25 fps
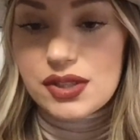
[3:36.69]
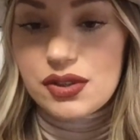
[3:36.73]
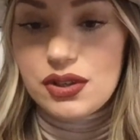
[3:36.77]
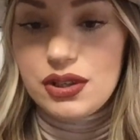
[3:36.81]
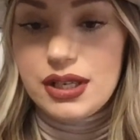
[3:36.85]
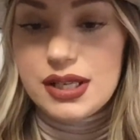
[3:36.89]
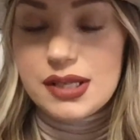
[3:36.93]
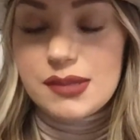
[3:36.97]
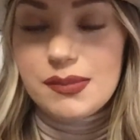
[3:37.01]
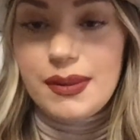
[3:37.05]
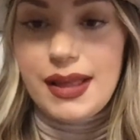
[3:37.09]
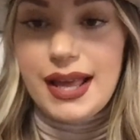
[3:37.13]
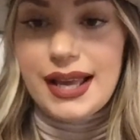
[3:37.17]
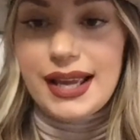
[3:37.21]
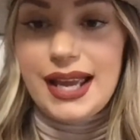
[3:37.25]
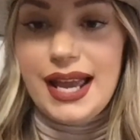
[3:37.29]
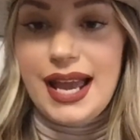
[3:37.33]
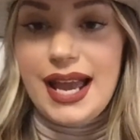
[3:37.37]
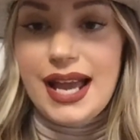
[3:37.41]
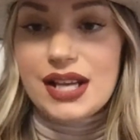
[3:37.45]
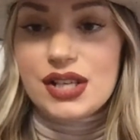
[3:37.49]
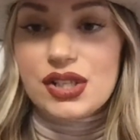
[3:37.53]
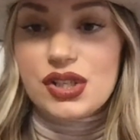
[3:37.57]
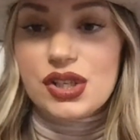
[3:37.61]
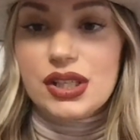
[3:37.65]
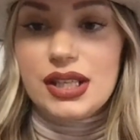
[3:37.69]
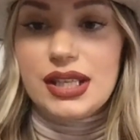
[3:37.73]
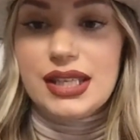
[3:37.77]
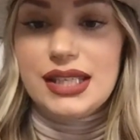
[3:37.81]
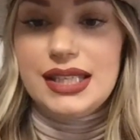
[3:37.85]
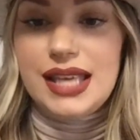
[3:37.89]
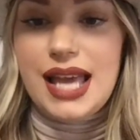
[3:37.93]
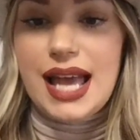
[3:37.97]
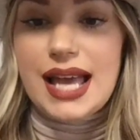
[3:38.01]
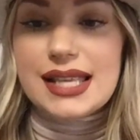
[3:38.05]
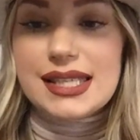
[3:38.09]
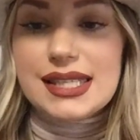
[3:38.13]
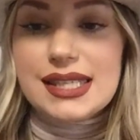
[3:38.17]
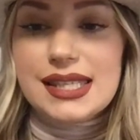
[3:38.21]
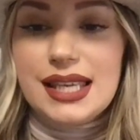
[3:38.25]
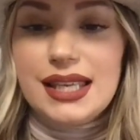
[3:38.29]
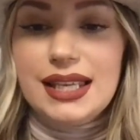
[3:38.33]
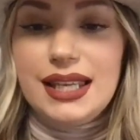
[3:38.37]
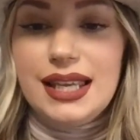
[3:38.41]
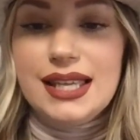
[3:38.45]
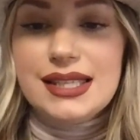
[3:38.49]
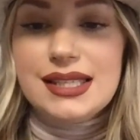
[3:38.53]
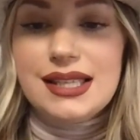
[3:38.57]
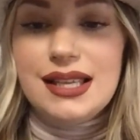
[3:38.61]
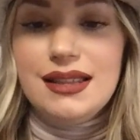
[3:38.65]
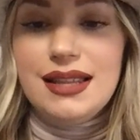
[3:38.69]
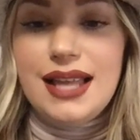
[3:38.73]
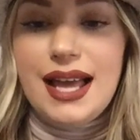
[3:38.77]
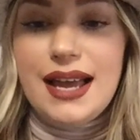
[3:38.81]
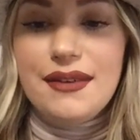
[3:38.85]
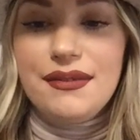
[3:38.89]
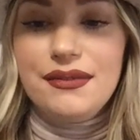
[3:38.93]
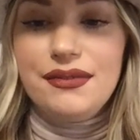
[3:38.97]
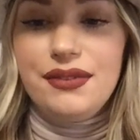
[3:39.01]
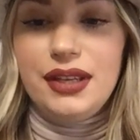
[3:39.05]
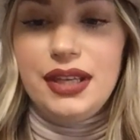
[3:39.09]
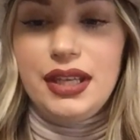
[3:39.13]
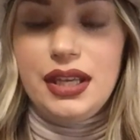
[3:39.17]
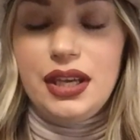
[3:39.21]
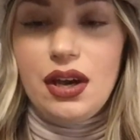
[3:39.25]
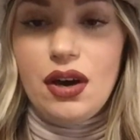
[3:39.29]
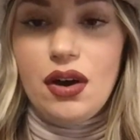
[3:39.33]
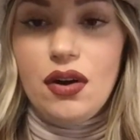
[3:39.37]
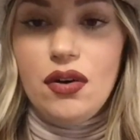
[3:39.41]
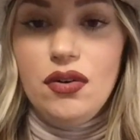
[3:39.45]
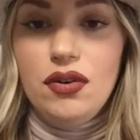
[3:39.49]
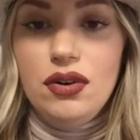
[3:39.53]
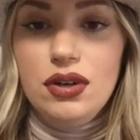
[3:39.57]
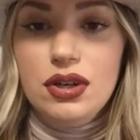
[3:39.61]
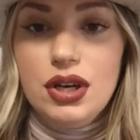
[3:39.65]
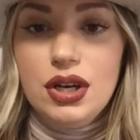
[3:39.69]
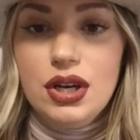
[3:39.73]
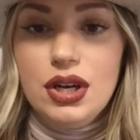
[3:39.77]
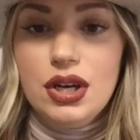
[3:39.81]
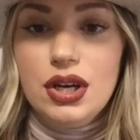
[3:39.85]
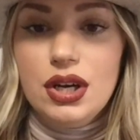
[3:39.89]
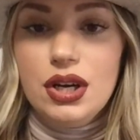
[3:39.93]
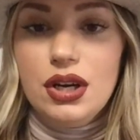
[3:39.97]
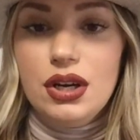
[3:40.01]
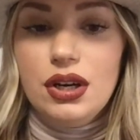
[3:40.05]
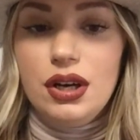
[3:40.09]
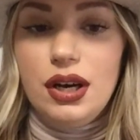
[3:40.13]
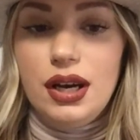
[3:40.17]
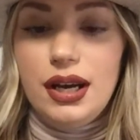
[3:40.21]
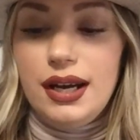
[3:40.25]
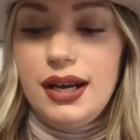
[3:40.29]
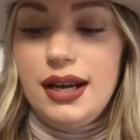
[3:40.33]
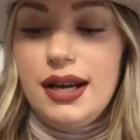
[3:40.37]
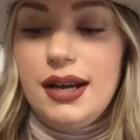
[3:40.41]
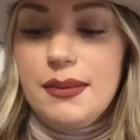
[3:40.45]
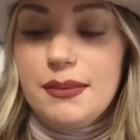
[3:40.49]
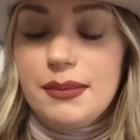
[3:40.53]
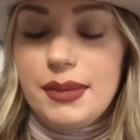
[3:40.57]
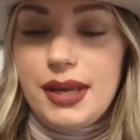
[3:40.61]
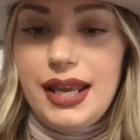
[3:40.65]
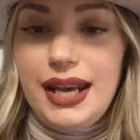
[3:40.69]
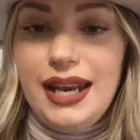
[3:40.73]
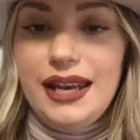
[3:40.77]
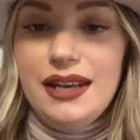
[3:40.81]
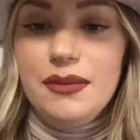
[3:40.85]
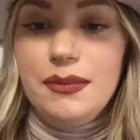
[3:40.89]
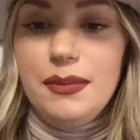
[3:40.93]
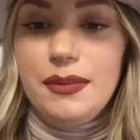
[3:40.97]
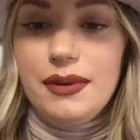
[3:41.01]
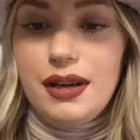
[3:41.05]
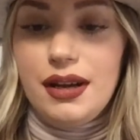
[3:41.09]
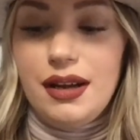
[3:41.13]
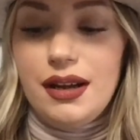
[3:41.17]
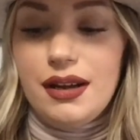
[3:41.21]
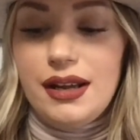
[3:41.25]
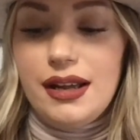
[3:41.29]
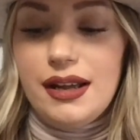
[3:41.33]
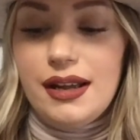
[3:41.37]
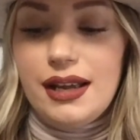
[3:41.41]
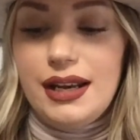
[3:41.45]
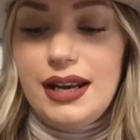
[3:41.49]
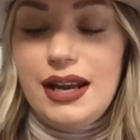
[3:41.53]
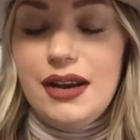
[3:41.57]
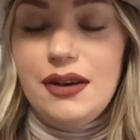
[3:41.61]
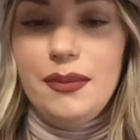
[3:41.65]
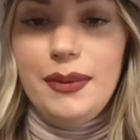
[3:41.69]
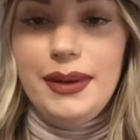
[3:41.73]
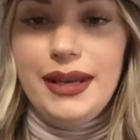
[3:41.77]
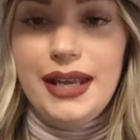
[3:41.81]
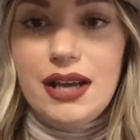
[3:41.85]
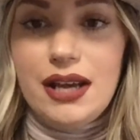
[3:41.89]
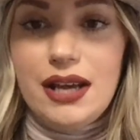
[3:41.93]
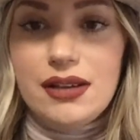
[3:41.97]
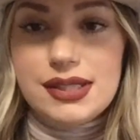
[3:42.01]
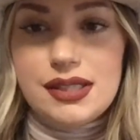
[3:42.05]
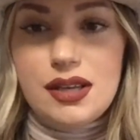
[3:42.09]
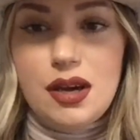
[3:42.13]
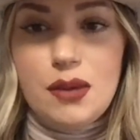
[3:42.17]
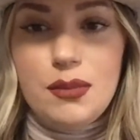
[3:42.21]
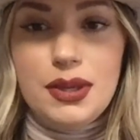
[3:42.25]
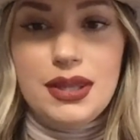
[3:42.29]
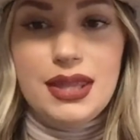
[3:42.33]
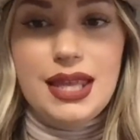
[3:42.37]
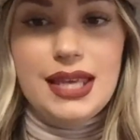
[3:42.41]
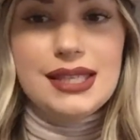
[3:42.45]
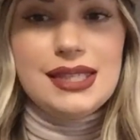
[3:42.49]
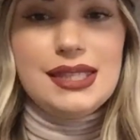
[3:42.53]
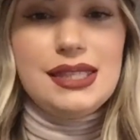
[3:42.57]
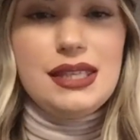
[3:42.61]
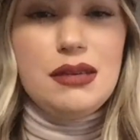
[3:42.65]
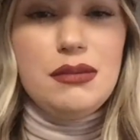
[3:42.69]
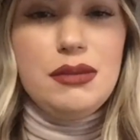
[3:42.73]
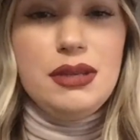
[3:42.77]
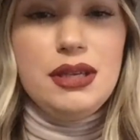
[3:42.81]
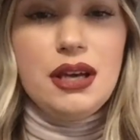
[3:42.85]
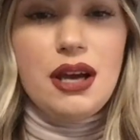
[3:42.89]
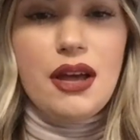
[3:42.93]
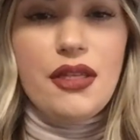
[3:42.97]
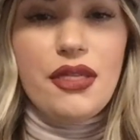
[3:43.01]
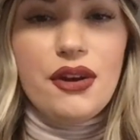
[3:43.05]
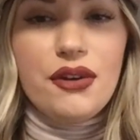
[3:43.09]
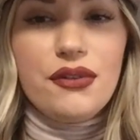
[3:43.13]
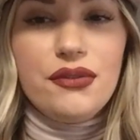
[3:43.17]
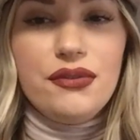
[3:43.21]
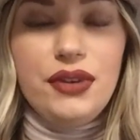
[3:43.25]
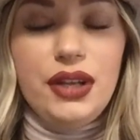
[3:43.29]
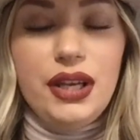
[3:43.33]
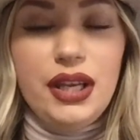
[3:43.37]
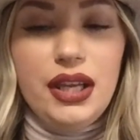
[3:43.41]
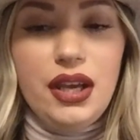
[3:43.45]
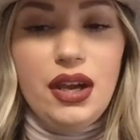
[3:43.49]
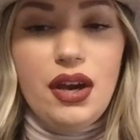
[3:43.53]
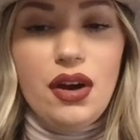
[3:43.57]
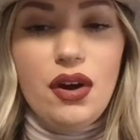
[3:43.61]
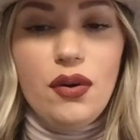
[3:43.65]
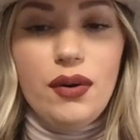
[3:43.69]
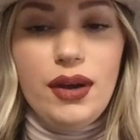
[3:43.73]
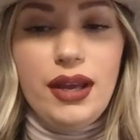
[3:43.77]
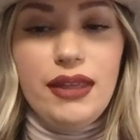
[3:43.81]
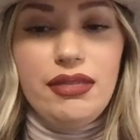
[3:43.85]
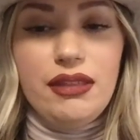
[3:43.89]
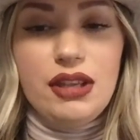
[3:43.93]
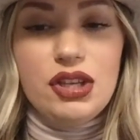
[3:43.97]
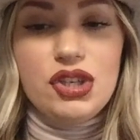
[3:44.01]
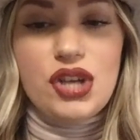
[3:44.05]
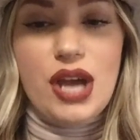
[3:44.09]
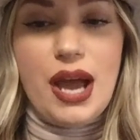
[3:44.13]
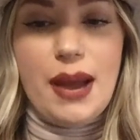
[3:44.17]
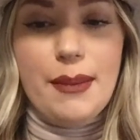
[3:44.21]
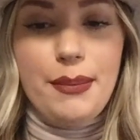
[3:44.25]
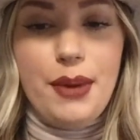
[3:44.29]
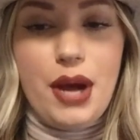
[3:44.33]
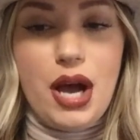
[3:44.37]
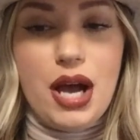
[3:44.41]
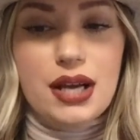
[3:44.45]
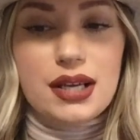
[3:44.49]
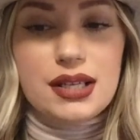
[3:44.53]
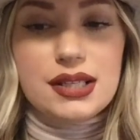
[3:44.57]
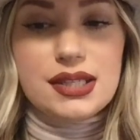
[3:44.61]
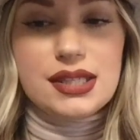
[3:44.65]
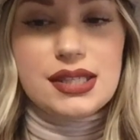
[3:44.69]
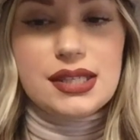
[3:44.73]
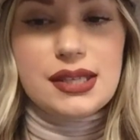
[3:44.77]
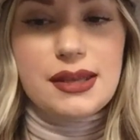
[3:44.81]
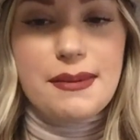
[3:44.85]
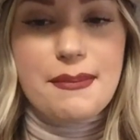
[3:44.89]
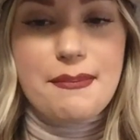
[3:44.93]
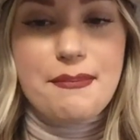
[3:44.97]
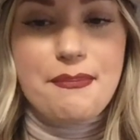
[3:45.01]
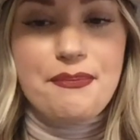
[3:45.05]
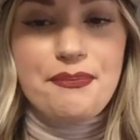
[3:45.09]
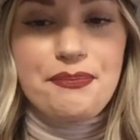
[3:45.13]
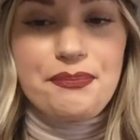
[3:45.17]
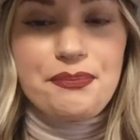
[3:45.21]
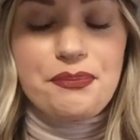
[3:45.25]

My screen is black. Ashley, yes, it is a live video. Can anybody else tell me they see me on their video in the chat box?